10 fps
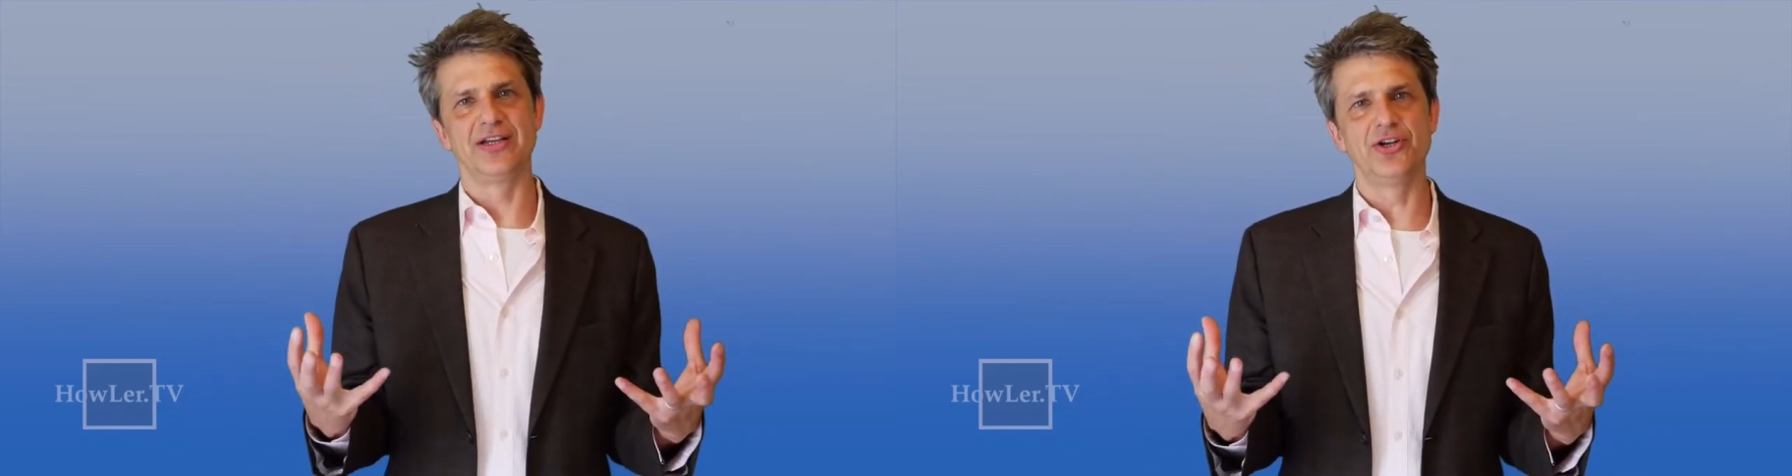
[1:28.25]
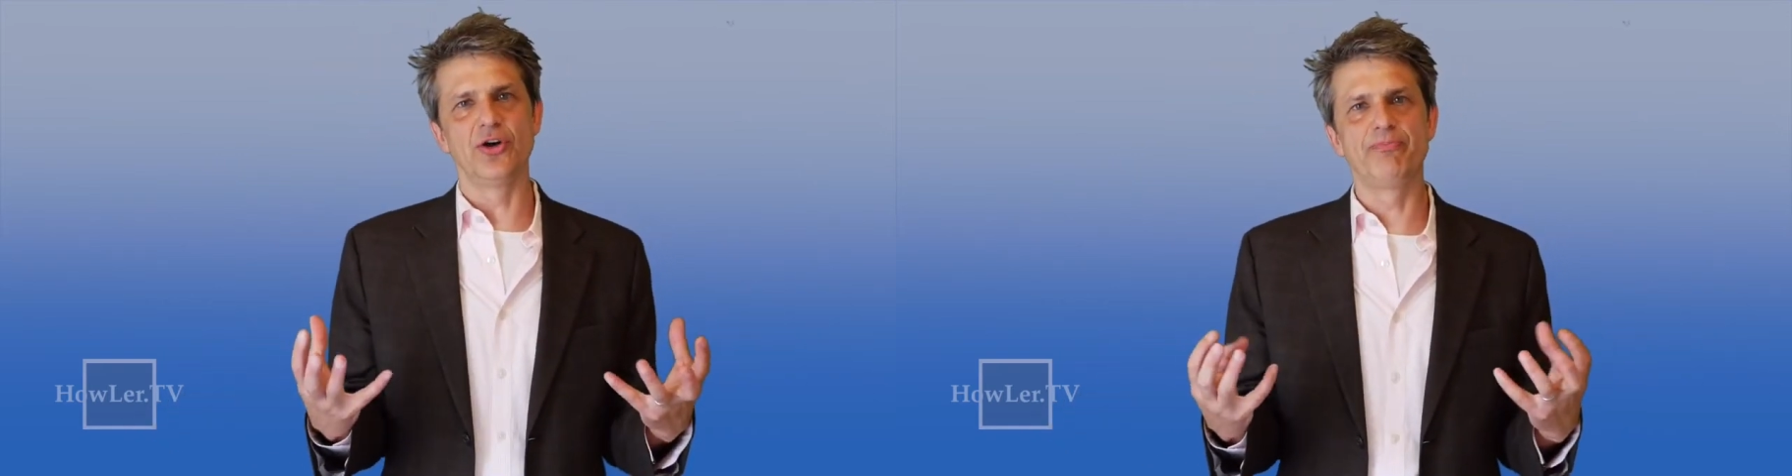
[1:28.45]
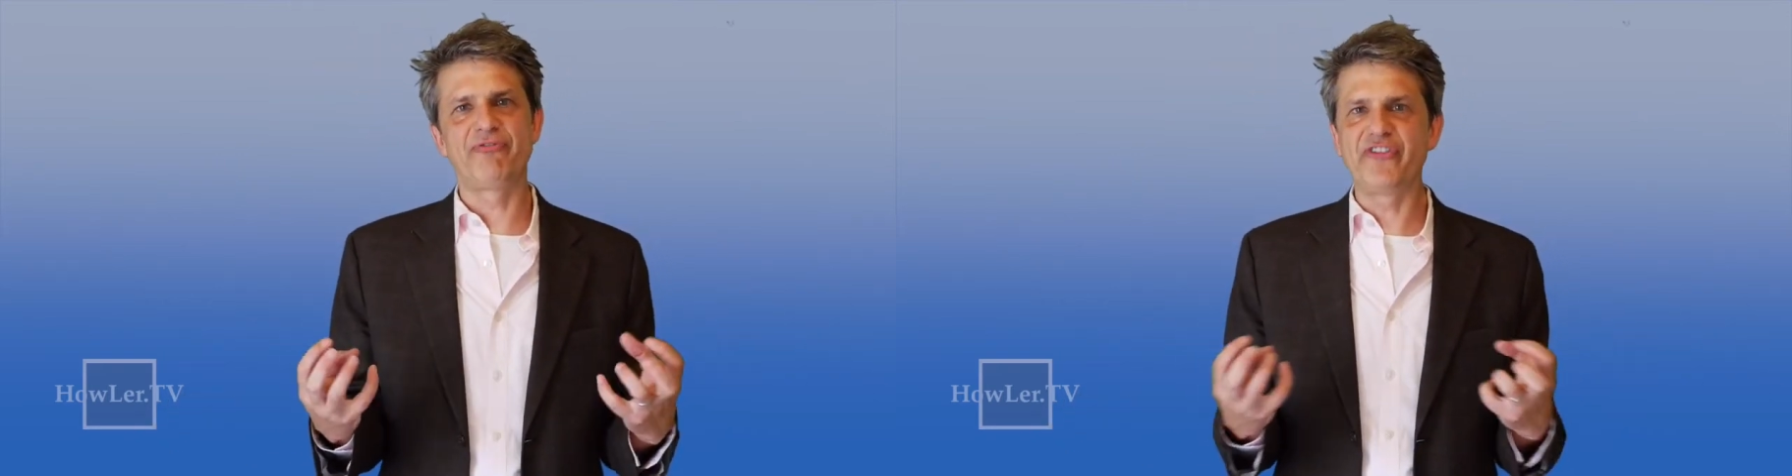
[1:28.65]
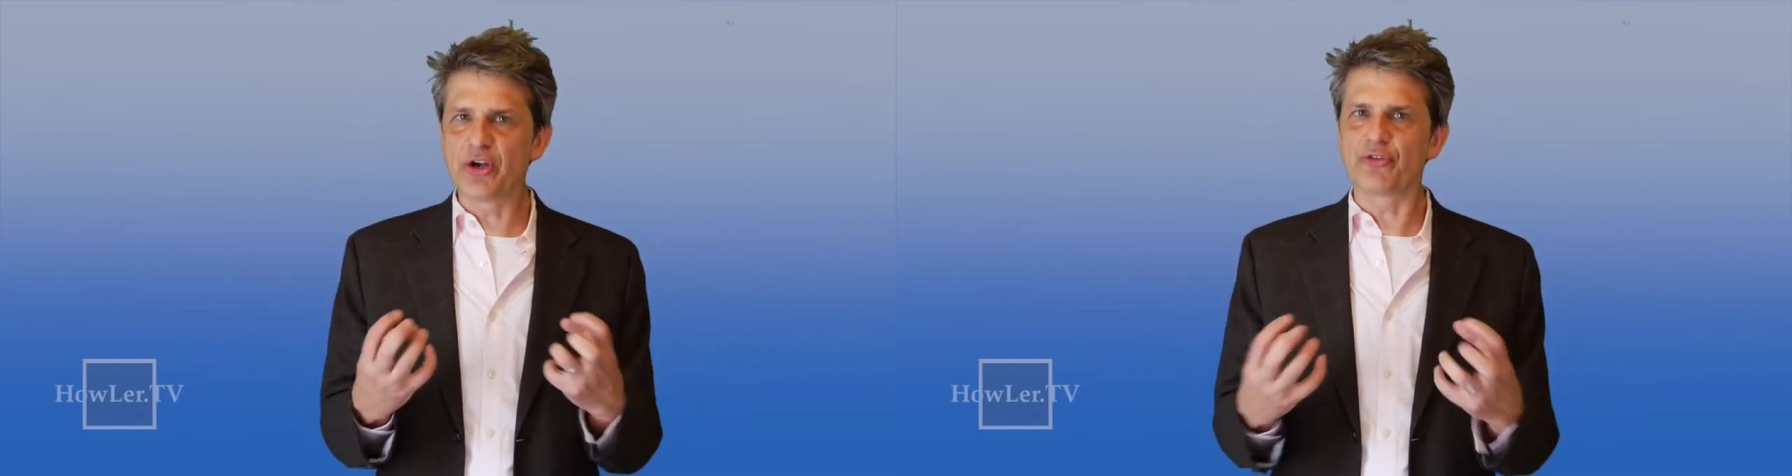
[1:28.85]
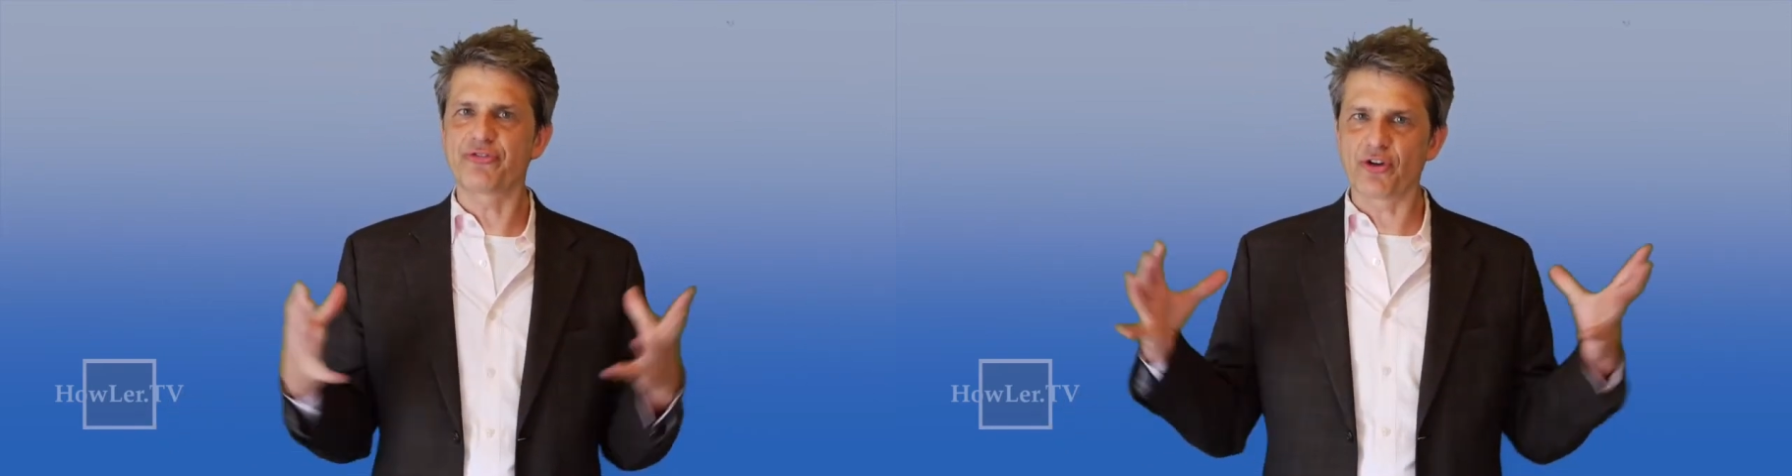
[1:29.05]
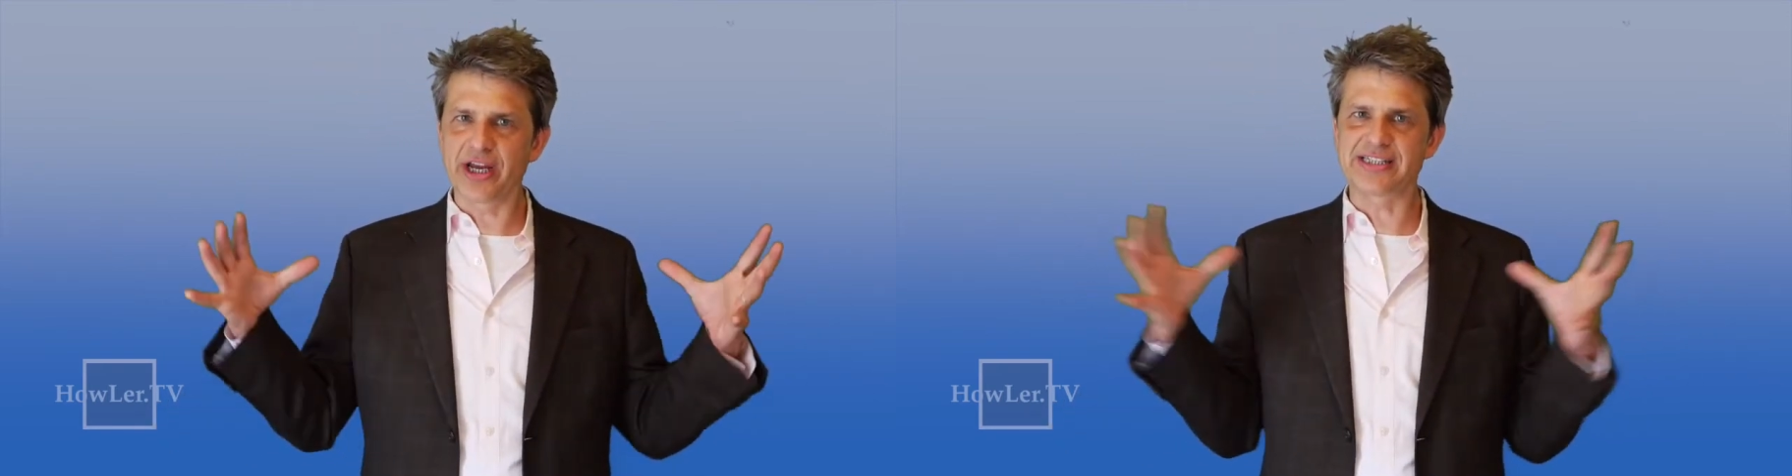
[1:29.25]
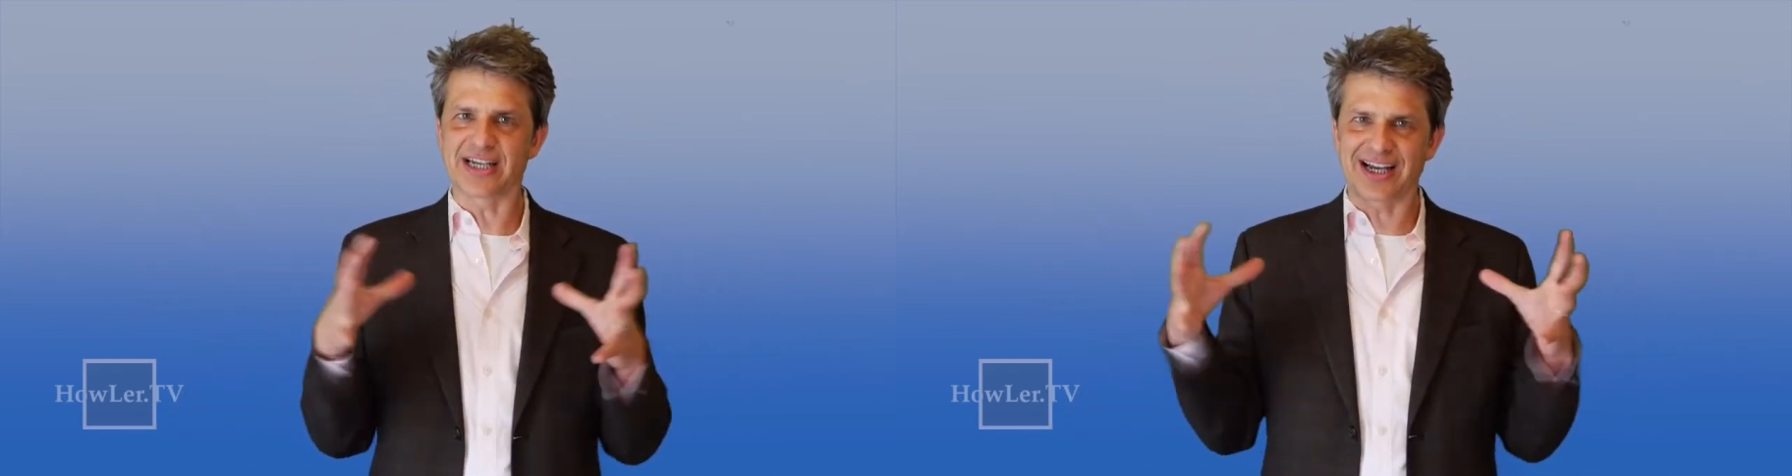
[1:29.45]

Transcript: You know, feel free to